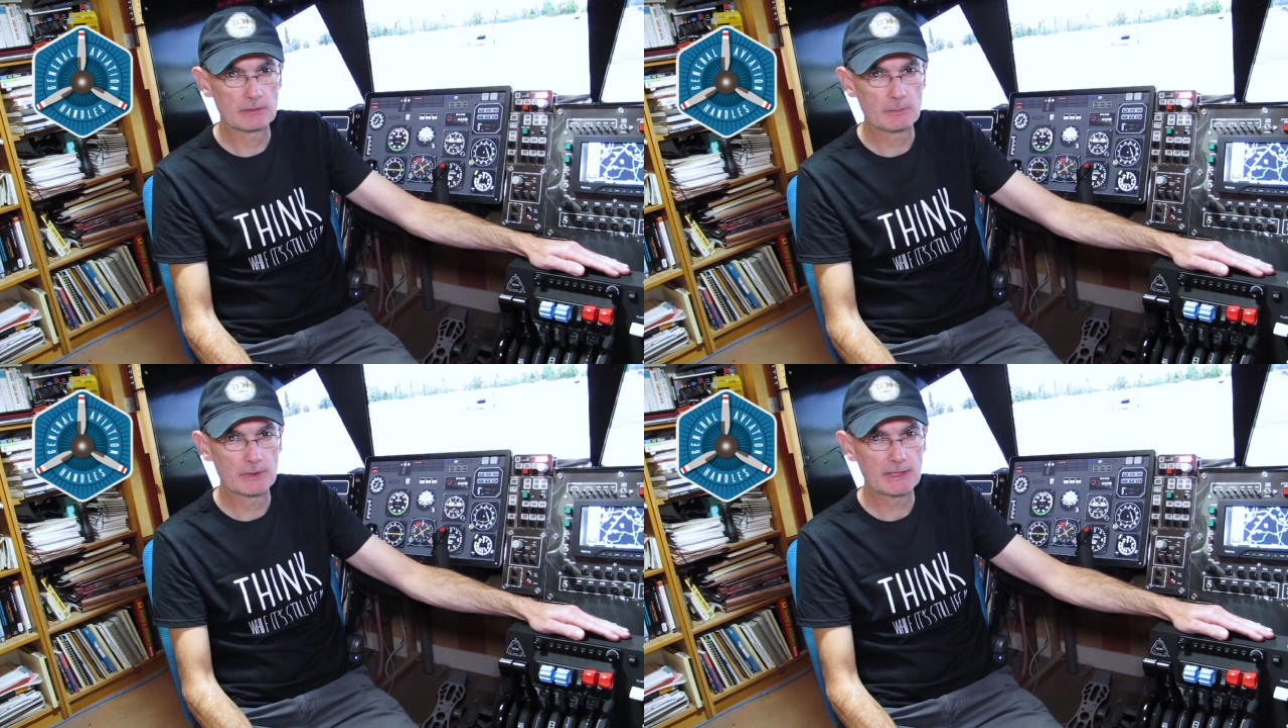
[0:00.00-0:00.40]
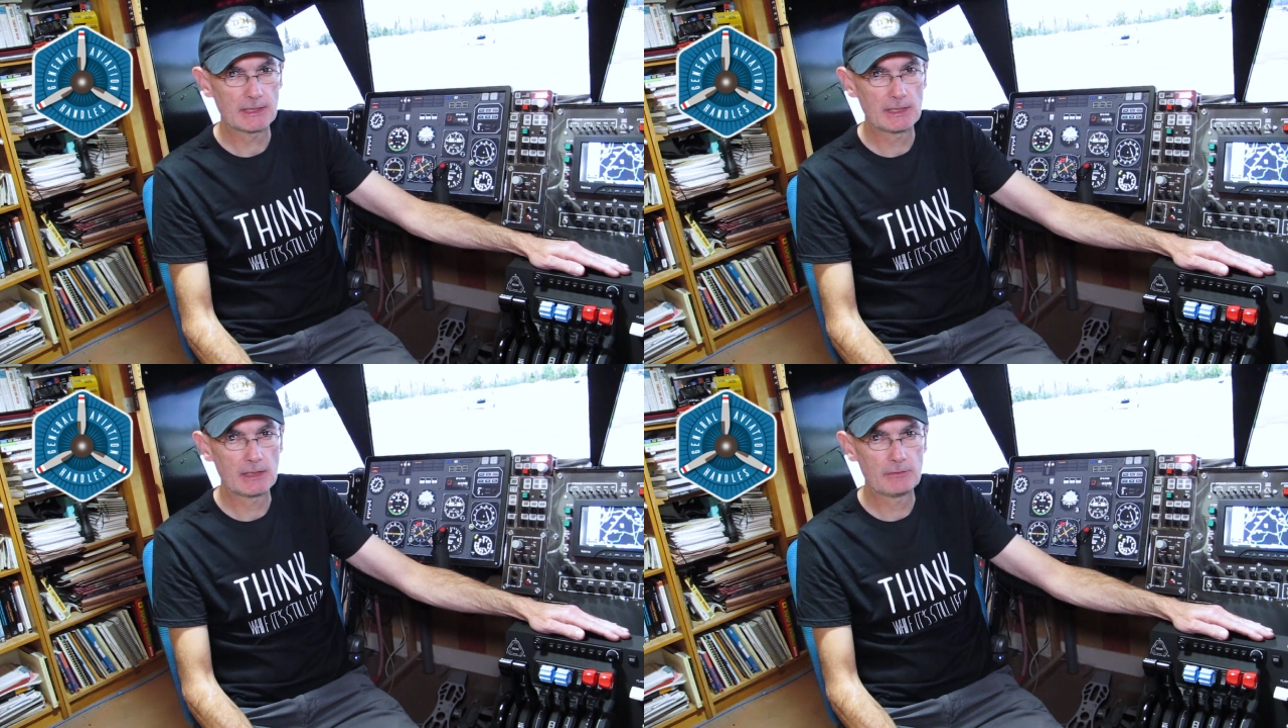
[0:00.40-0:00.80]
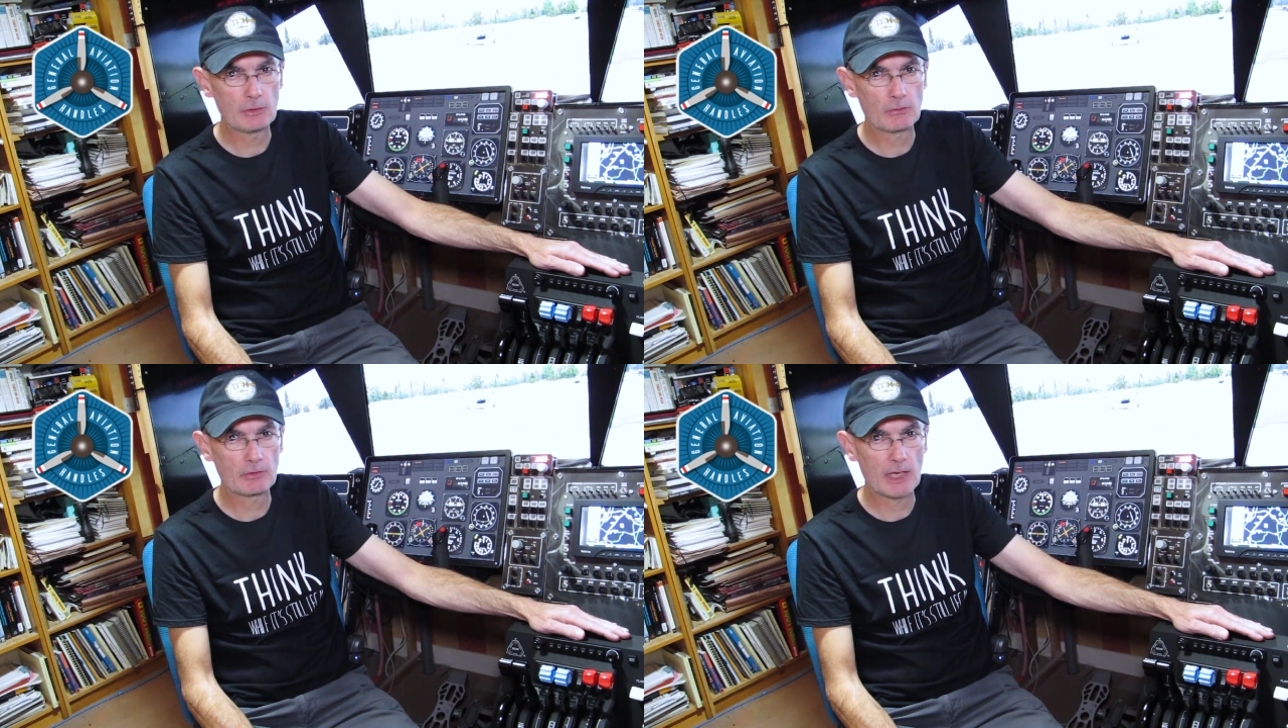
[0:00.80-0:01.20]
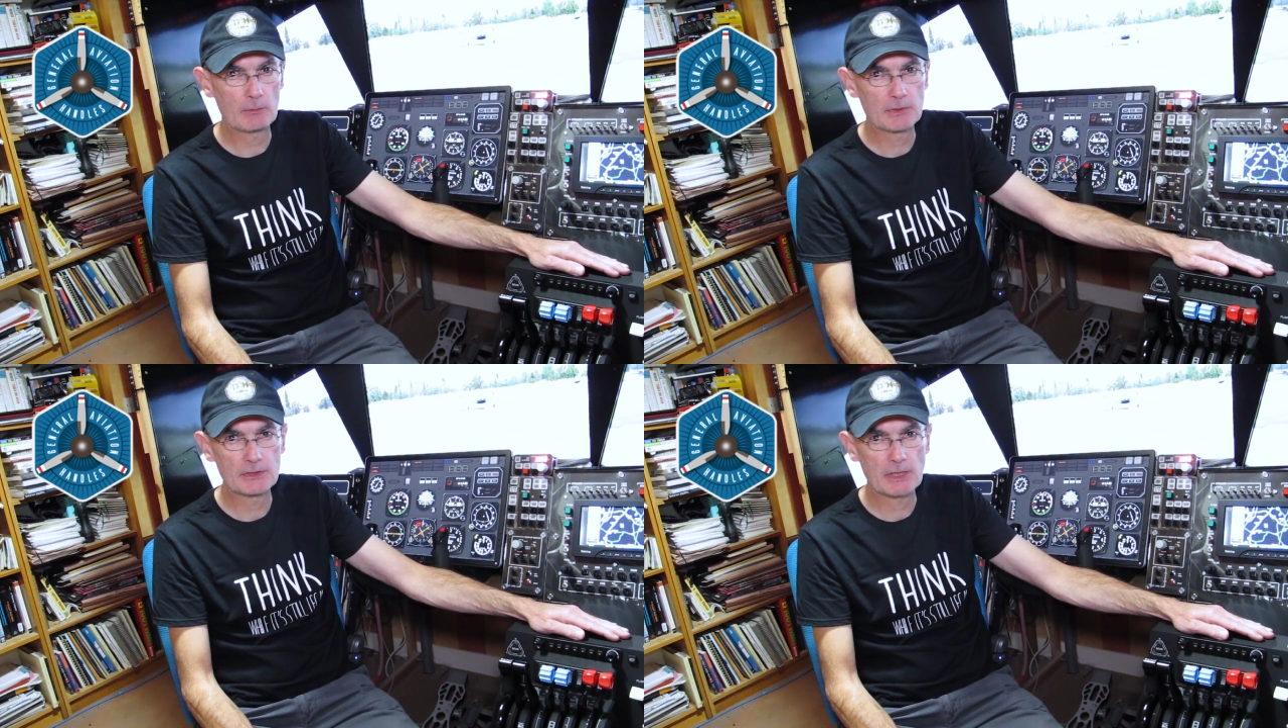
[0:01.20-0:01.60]
particularly if you're flying
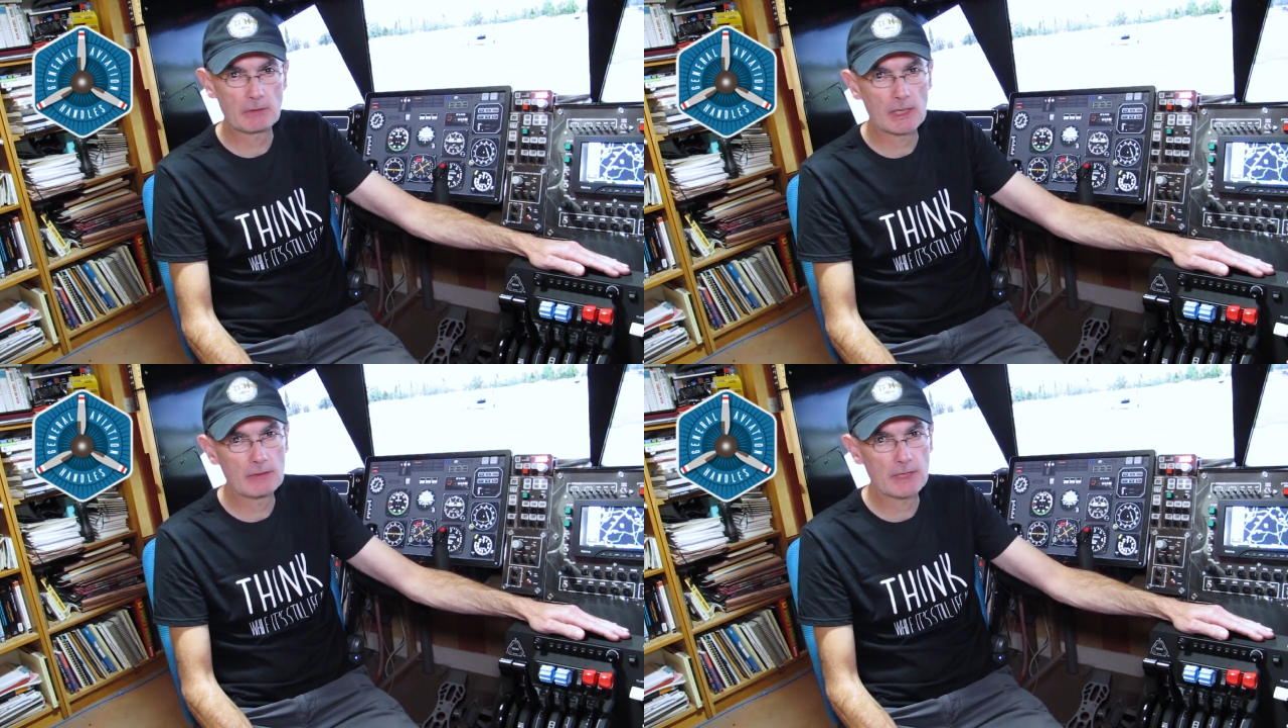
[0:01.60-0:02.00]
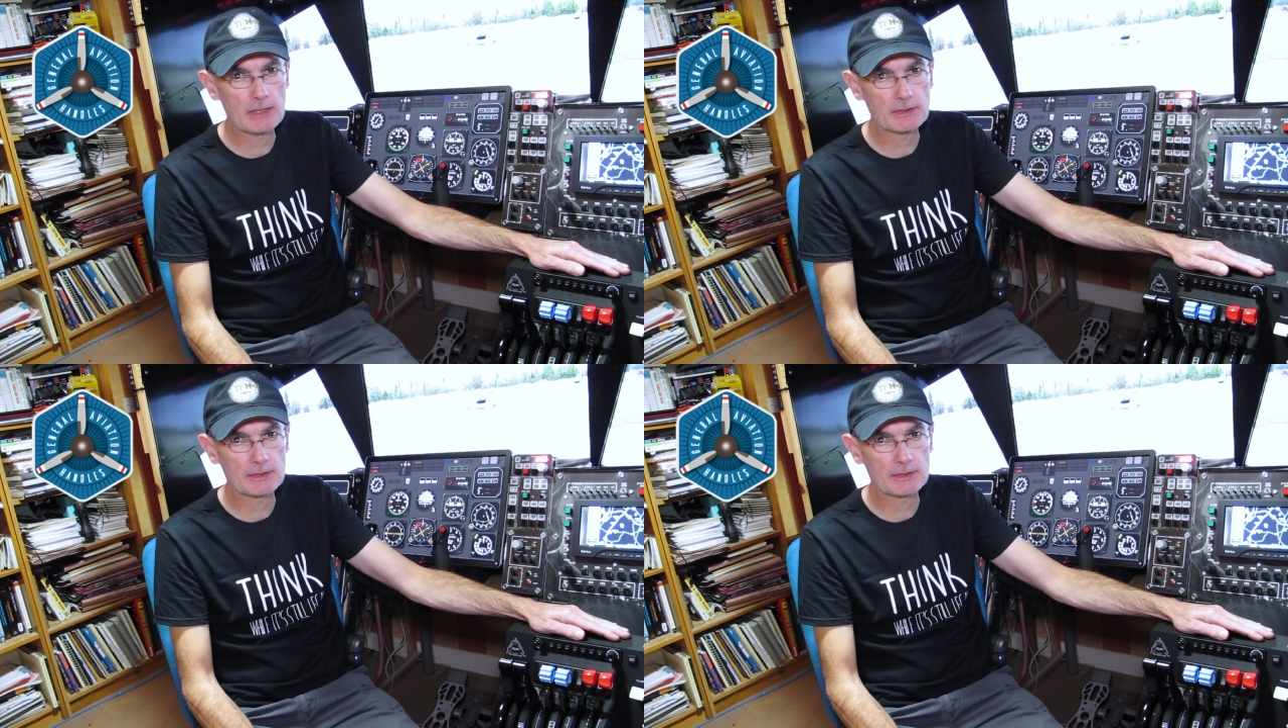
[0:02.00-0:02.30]
with the general aviation